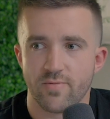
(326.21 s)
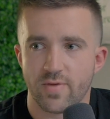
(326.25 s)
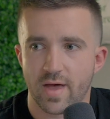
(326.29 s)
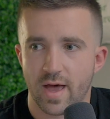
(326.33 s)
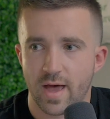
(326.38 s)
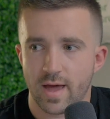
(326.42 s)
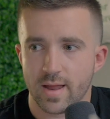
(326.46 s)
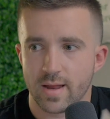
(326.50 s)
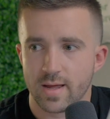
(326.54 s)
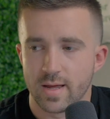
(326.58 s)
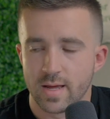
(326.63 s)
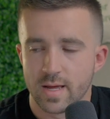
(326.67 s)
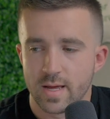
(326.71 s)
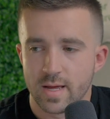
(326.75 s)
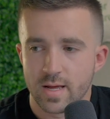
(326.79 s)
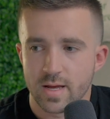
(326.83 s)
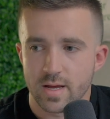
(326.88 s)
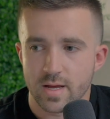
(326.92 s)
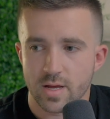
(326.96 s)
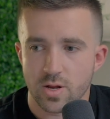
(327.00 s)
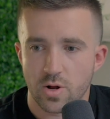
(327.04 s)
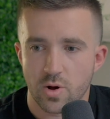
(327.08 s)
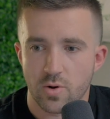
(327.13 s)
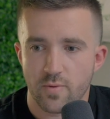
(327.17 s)
that,
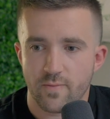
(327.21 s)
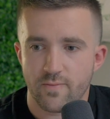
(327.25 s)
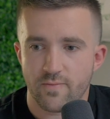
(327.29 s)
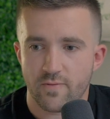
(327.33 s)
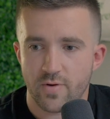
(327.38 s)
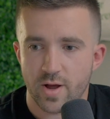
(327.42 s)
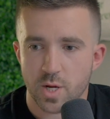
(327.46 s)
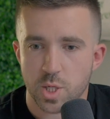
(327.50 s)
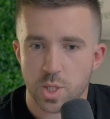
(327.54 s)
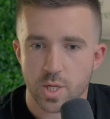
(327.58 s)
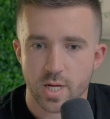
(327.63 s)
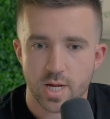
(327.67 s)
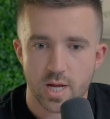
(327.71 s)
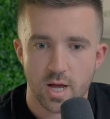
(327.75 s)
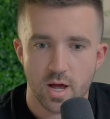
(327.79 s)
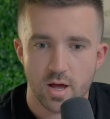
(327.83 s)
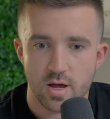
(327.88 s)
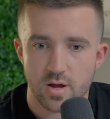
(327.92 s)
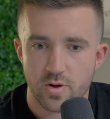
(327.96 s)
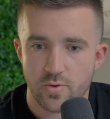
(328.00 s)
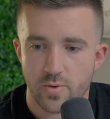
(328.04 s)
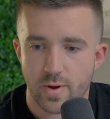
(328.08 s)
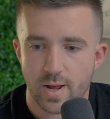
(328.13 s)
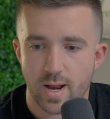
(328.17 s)
freshly
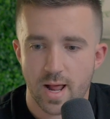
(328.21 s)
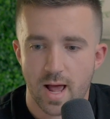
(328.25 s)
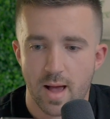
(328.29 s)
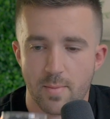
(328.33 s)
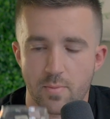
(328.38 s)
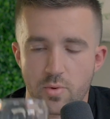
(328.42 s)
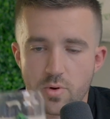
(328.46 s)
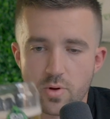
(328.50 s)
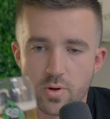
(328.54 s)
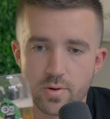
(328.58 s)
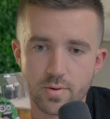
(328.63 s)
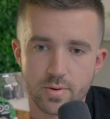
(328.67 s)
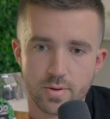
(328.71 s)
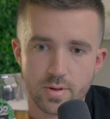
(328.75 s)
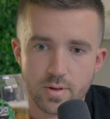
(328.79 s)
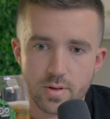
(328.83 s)
cut green apple.